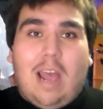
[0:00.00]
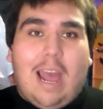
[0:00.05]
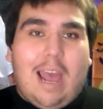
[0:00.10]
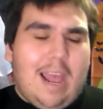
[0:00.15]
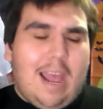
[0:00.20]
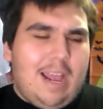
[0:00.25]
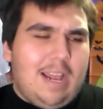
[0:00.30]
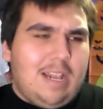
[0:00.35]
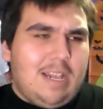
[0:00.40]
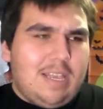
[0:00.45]

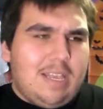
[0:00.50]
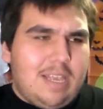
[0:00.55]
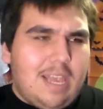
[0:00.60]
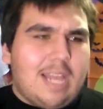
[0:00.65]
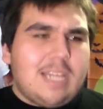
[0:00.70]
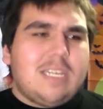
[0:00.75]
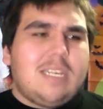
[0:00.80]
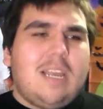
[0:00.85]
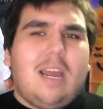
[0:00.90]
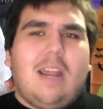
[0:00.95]
And
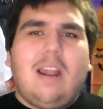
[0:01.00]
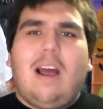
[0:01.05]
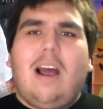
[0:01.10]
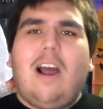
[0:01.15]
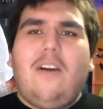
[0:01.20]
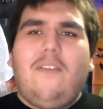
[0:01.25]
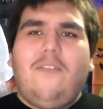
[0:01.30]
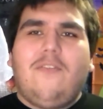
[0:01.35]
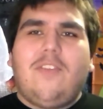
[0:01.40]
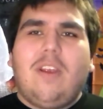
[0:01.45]
that's not
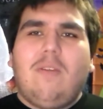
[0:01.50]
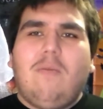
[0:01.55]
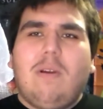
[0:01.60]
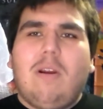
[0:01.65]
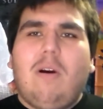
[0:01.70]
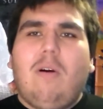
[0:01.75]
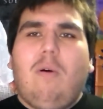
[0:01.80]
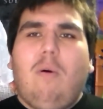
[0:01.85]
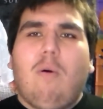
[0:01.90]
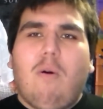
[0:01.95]
often
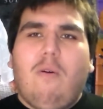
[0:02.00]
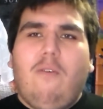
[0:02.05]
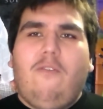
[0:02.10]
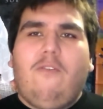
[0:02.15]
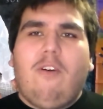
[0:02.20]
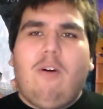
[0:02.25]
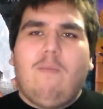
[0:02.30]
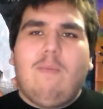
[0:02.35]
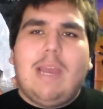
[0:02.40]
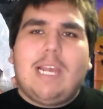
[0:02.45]
when a horror
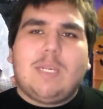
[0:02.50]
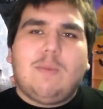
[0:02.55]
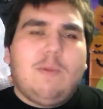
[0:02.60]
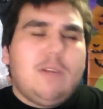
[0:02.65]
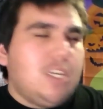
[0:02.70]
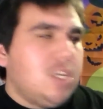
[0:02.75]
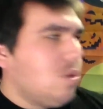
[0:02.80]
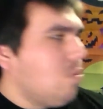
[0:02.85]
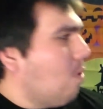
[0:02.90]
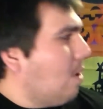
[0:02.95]
film makes me
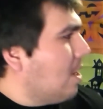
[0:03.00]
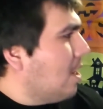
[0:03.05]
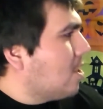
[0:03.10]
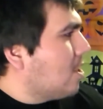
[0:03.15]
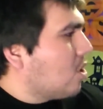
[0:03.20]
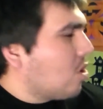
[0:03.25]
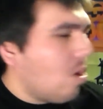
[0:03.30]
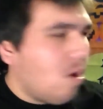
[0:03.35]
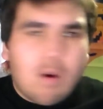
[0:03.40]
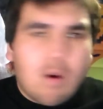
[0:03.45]
just want
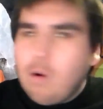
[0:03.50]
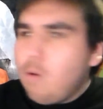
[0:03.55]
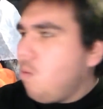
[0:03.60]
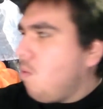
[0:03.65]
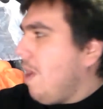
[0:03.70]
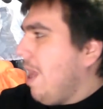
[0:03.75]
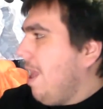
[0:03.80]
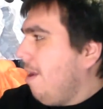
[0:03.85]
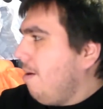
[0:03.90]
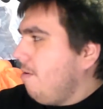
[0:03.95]
to turn
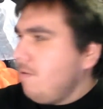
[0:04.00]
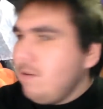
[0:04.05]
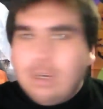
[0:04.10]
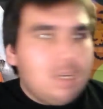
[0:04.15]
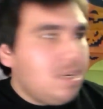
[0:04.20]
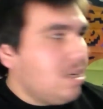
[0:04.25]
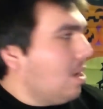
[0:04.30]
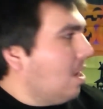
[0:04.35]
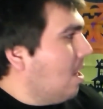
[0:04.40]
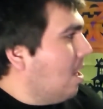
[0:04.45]

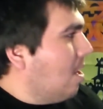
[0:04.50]
around.